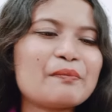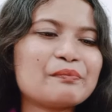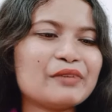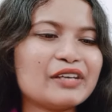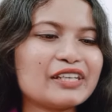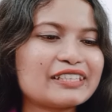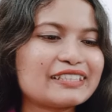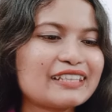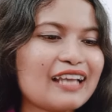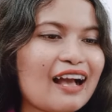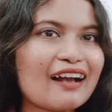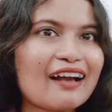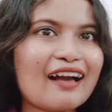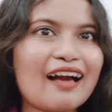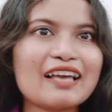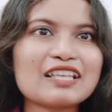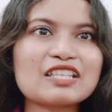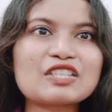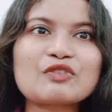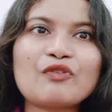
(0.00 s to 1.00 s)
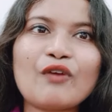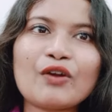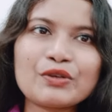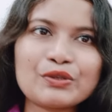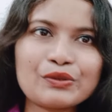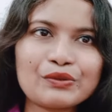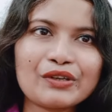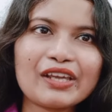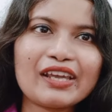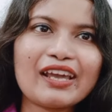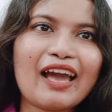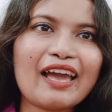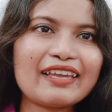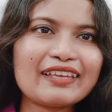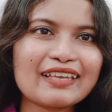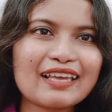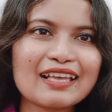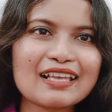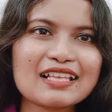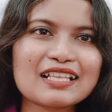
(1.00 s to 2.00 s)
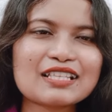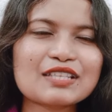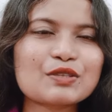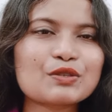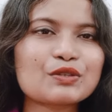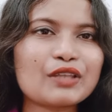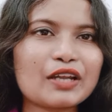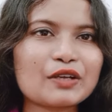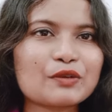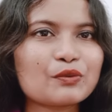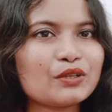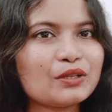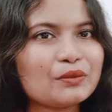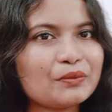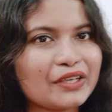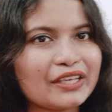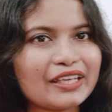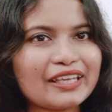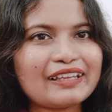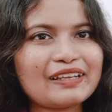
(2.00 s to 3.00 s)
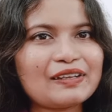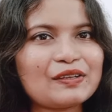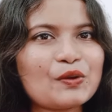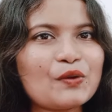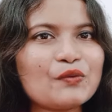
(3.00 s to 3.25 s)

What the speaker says: But yeah guys, for today I guess that will be it.